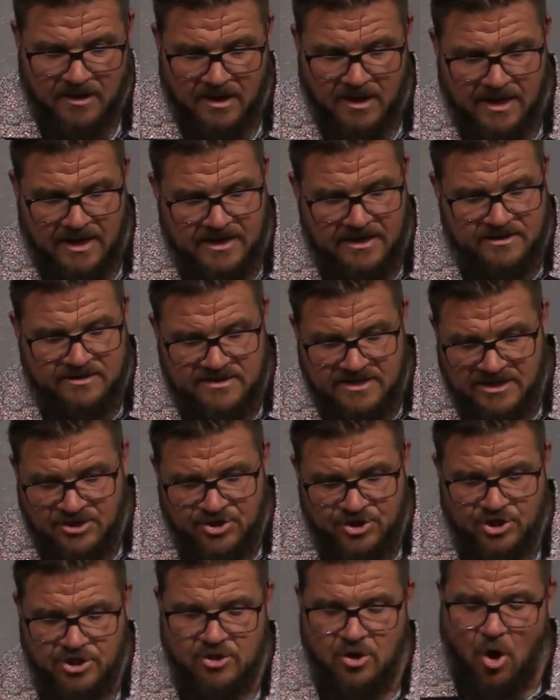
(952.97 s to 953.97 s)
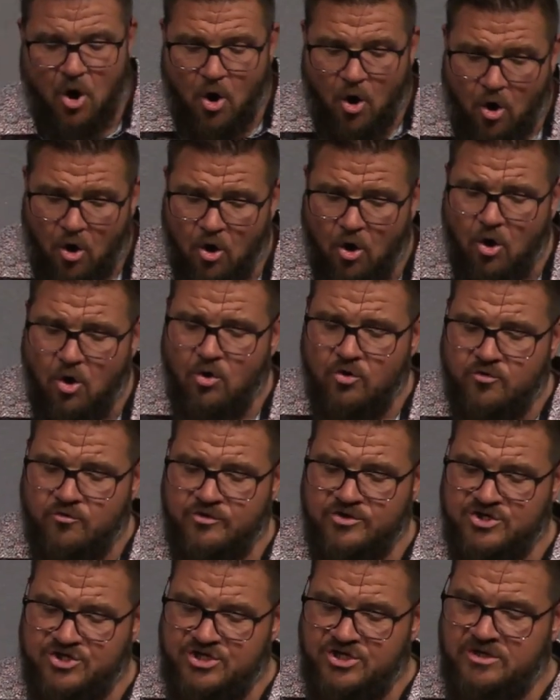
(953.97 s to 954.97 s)
In addition, all
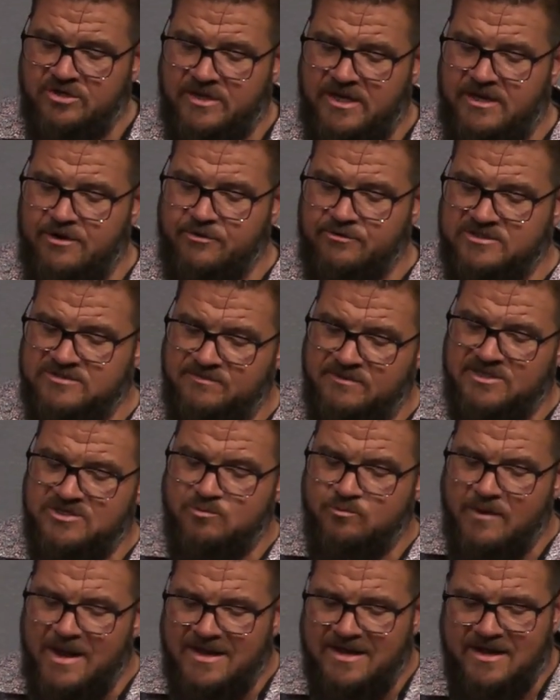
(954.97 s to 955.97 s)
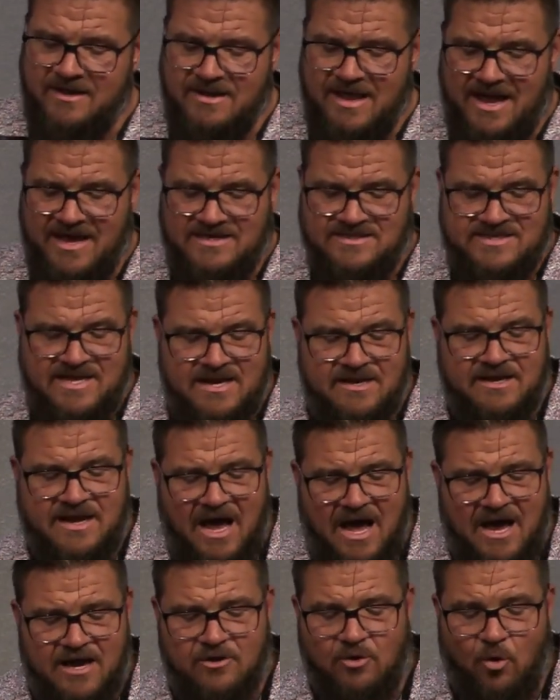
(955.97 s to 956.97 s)
Christian leaders must recognize that
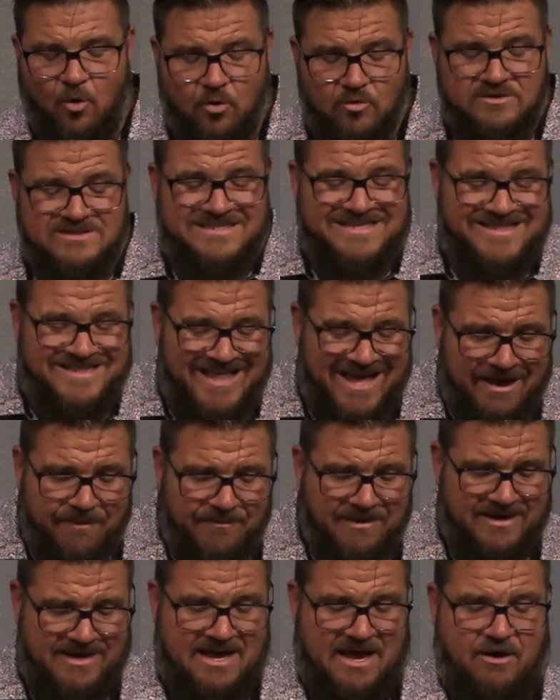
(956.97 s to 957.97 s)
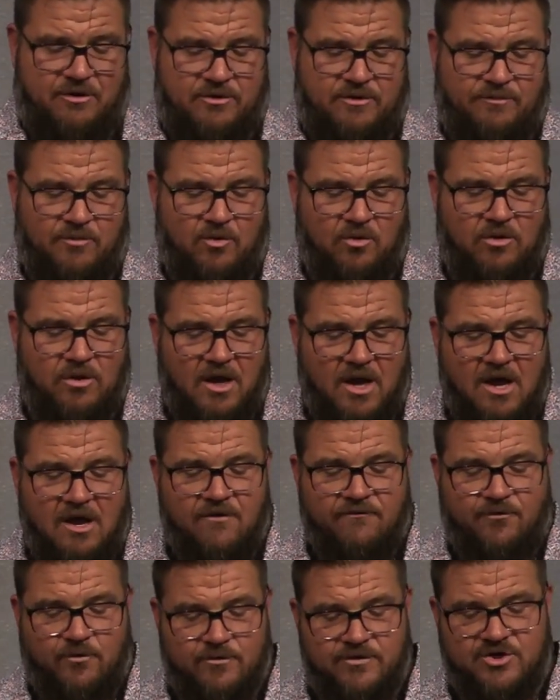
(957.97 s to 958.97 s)
God holds them accountable
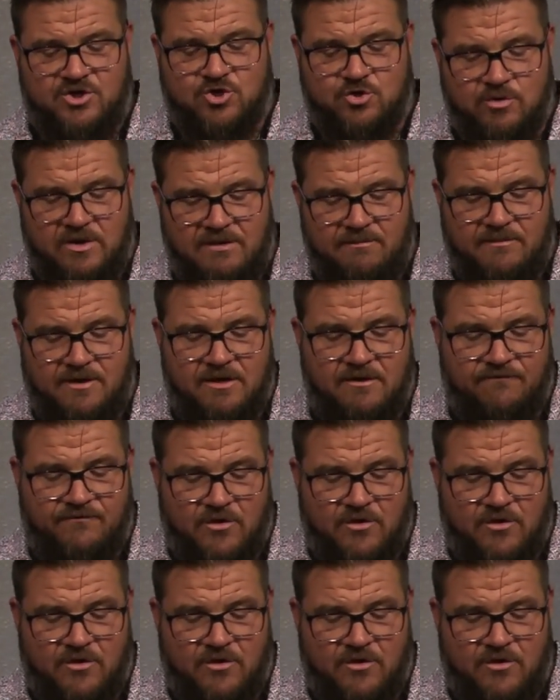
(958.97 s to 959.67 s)
for the treatment of